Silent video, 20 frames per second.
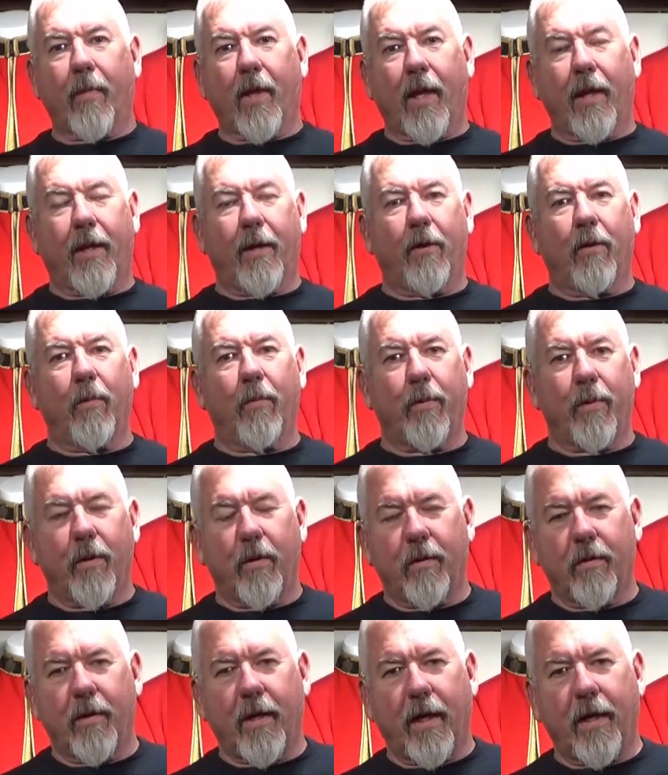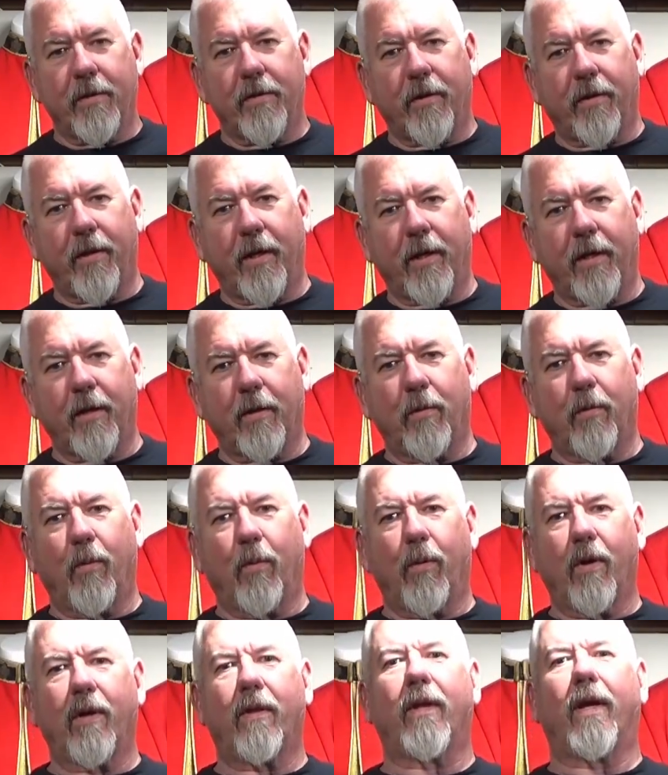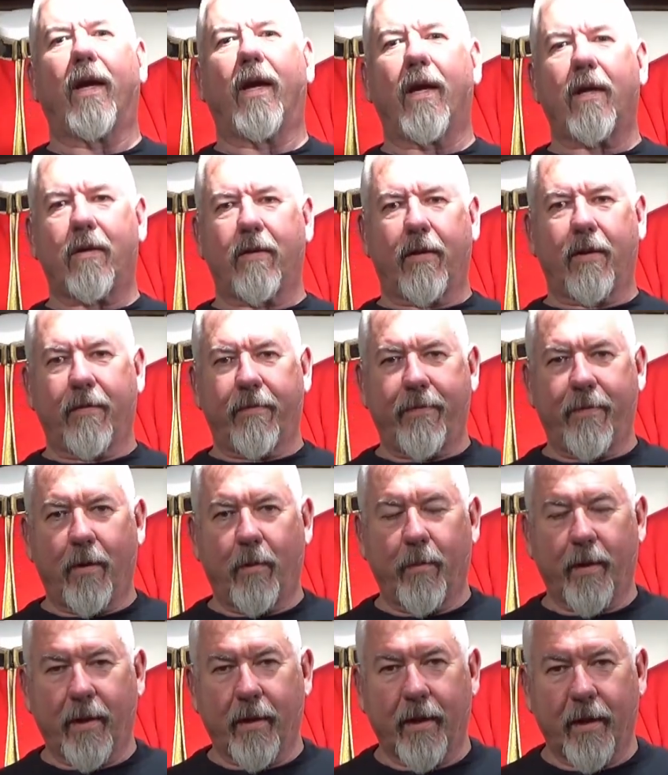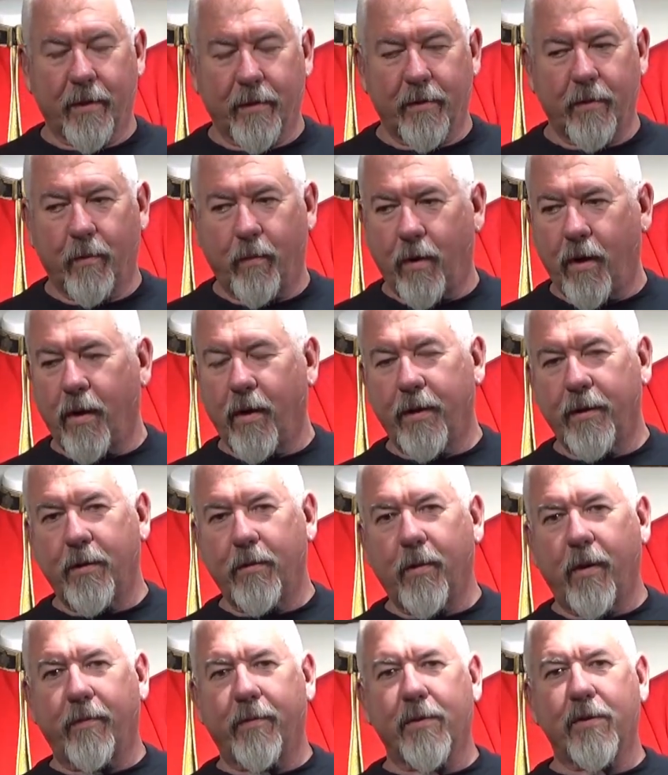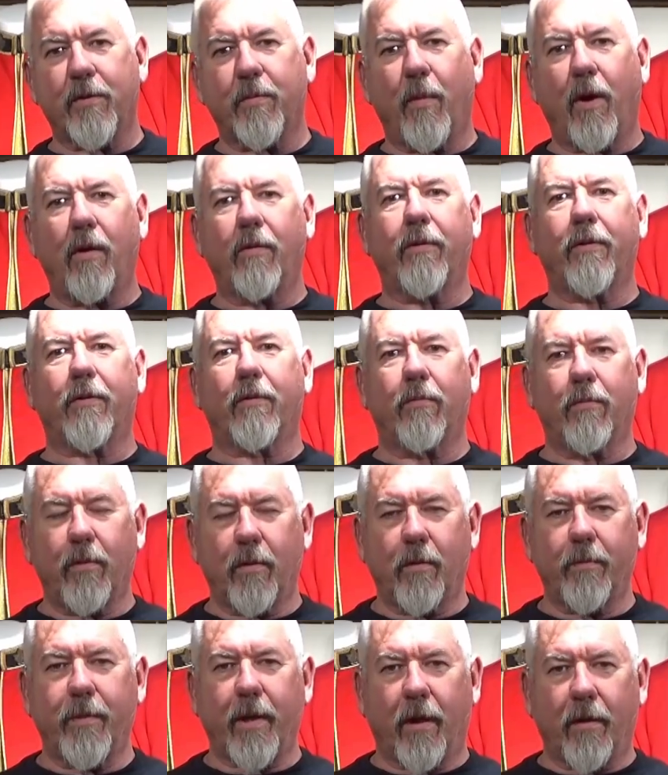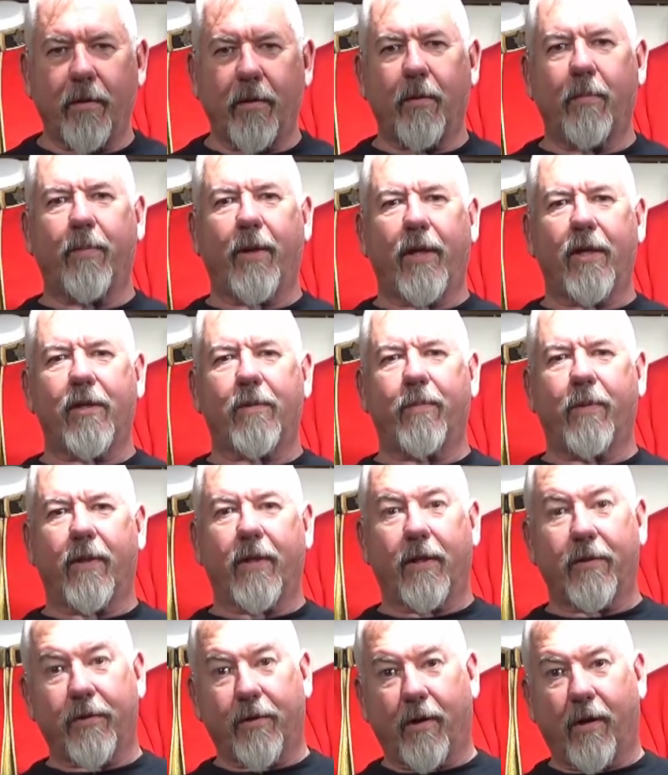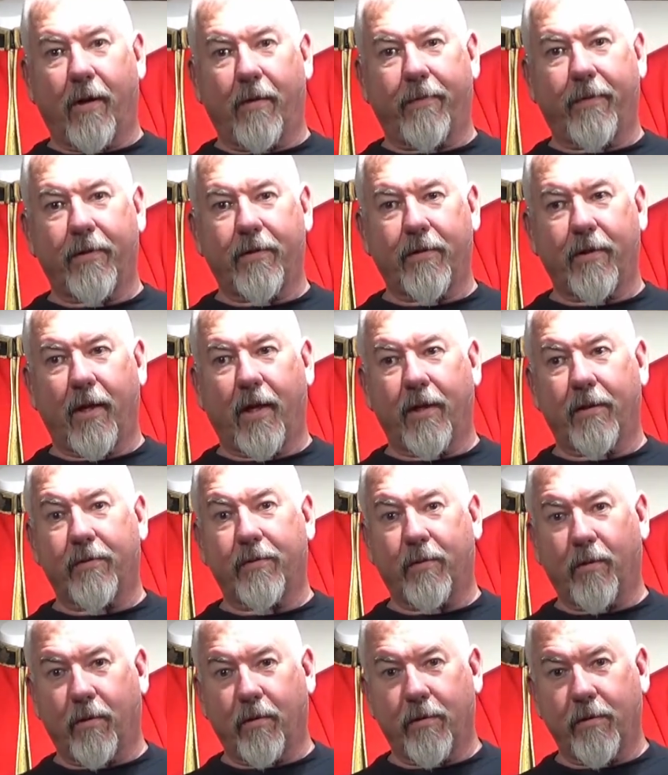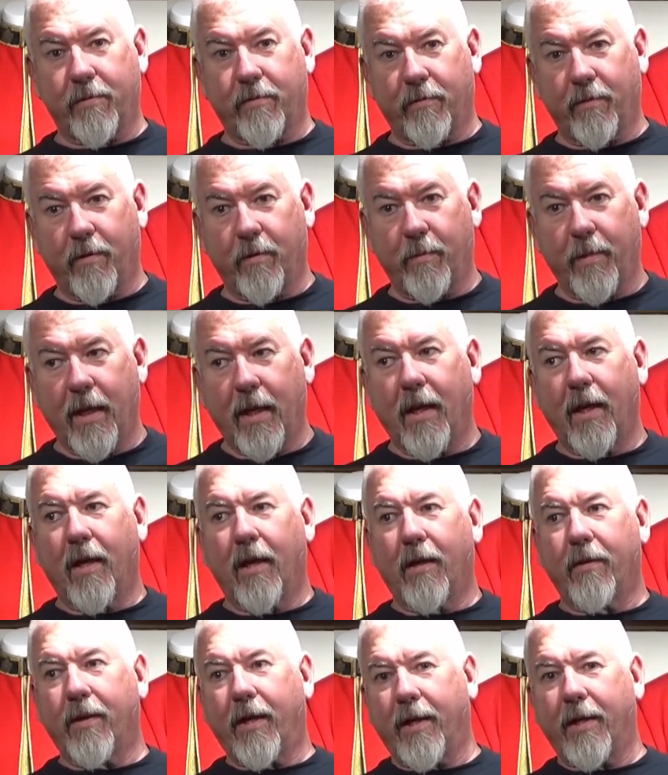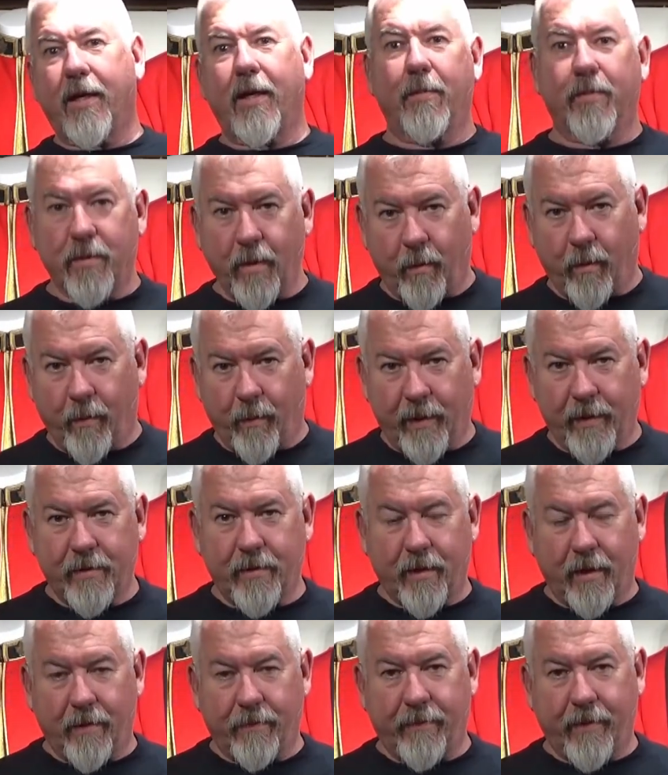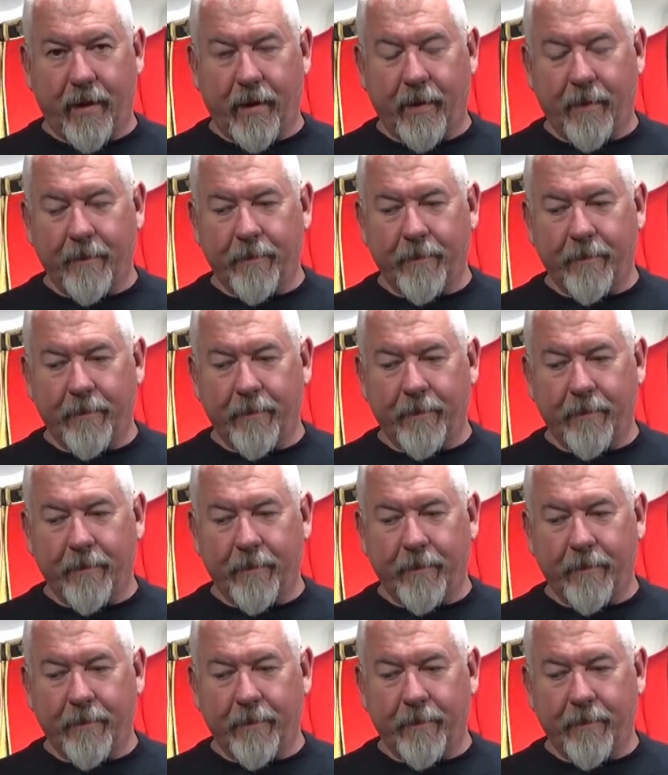And I know what you guys are thinking, where the heck are they filming this? Well, I do have a small little room down in the basement that's an office / storage room that I keep some of my stuff in.